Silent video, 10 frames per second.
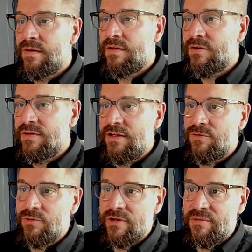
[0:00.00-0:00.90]
Don't need to
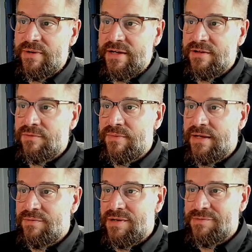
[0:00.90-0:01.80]
worry about
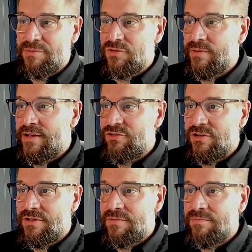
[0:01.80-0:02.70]
my minimum
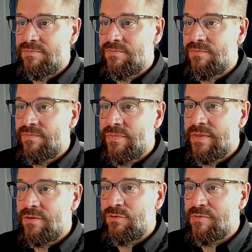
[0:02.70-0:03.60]
duration
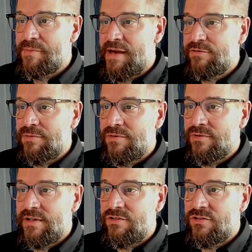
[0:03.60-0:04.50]
or my maximum
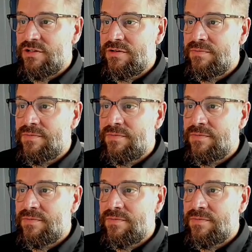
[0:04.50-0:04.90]
duration.